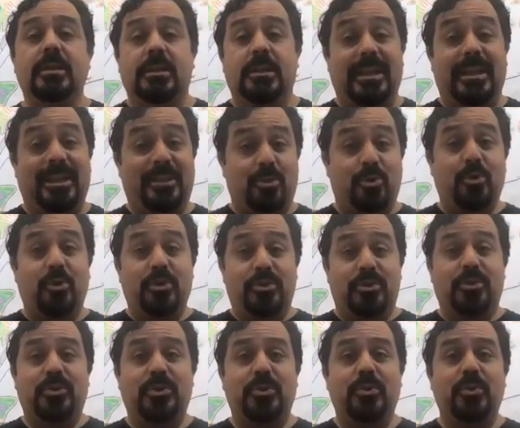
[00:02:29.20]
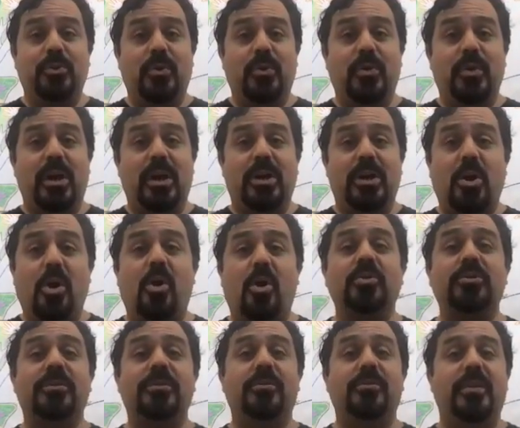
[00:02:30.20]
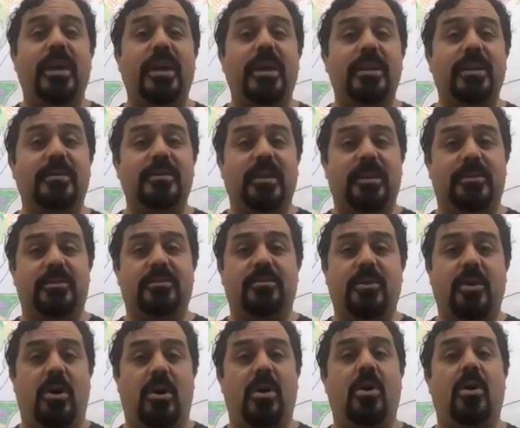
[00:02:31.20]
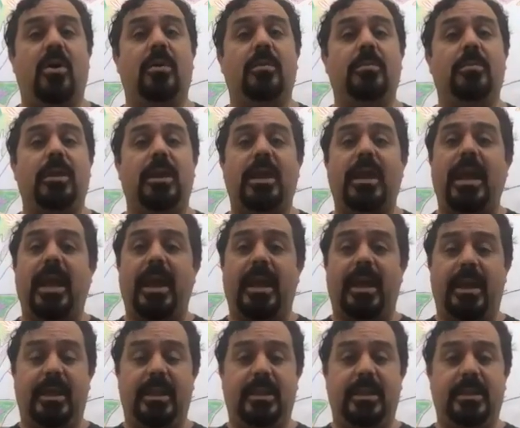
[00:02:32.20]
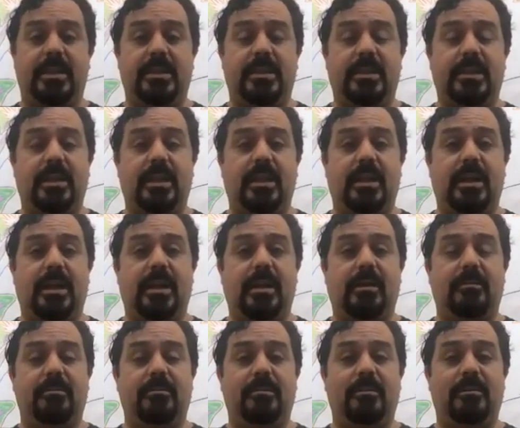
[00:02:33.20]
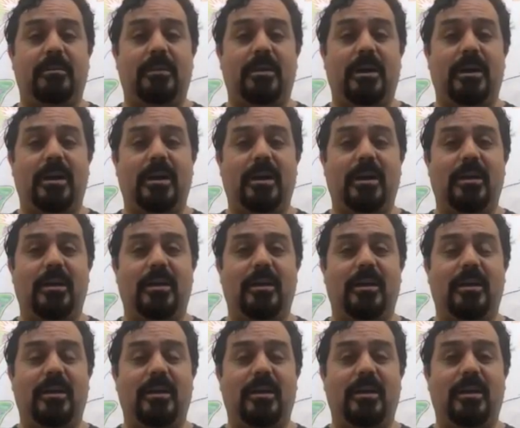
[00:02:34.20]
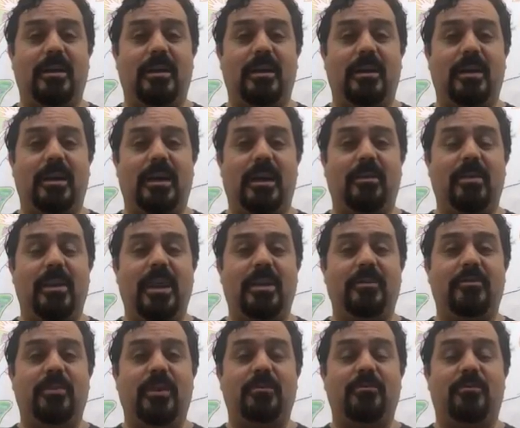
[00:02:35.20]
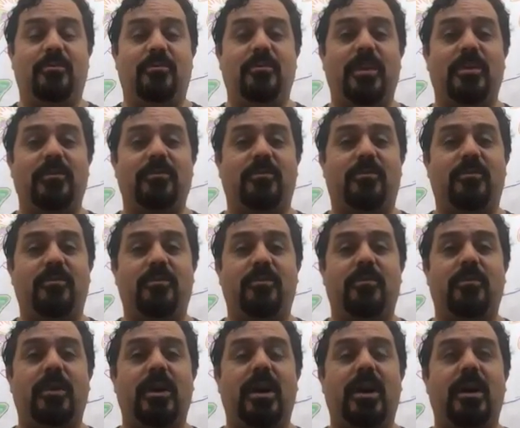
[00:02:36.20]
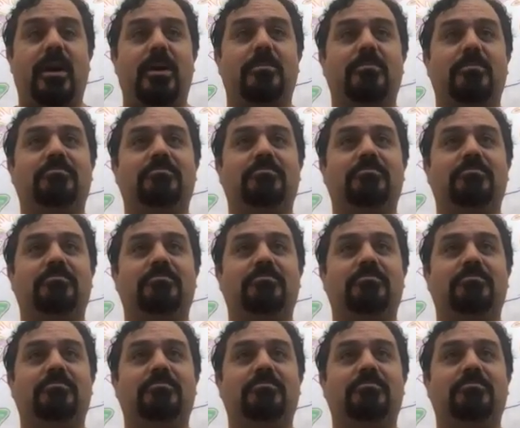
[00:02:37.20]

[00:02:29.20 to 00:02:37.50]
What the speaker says: in order to cultivate a sense of calm uh, uh, and uh,